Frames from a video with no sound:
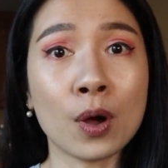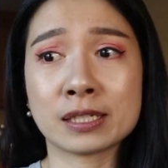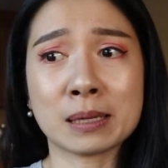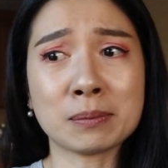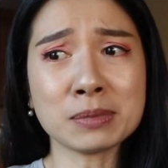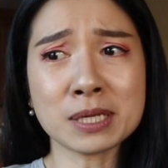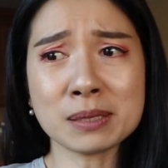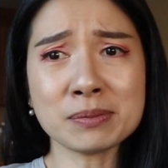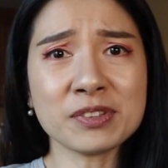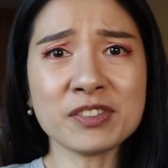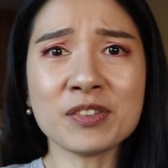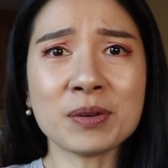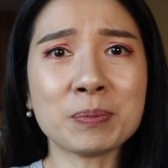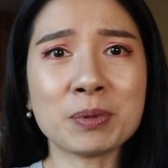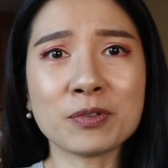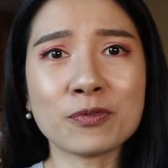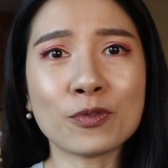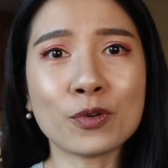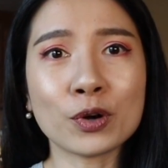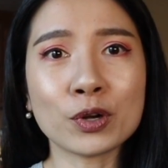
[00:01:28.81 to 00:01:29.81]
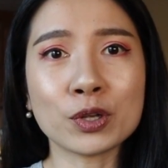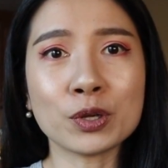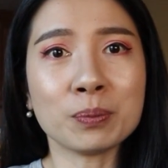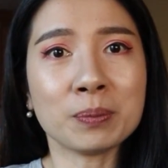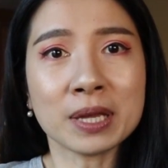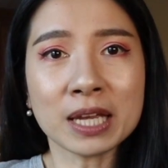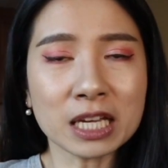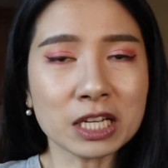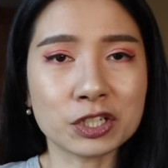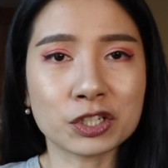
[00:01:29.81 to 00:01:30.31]
sometimes even before you
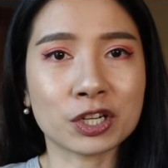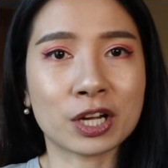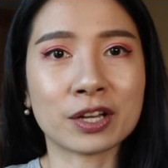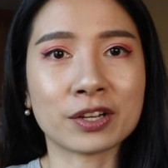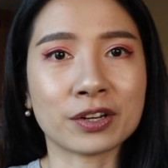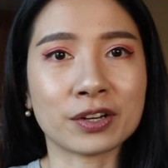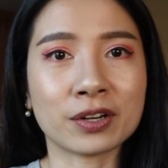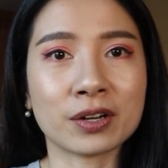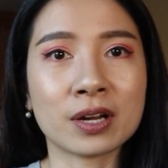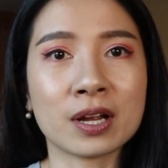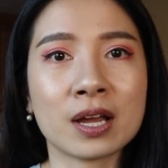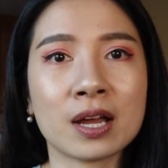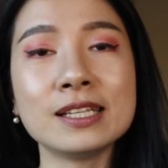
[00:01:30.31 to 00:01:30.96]
meet each other,